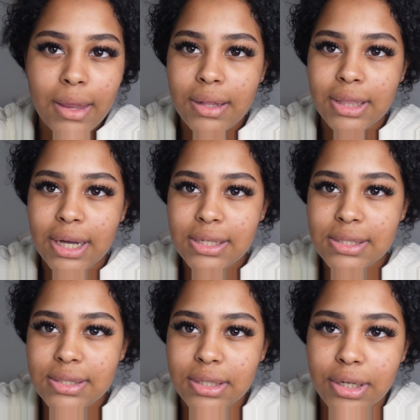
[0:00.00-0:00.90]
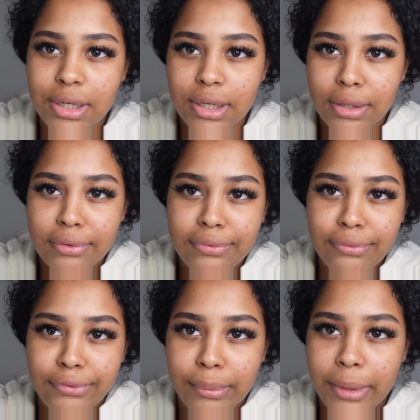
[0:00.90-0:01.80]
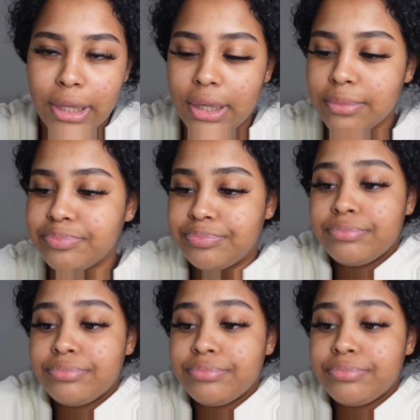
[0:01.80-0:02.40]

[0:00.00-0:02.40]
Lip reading: That's good enough for me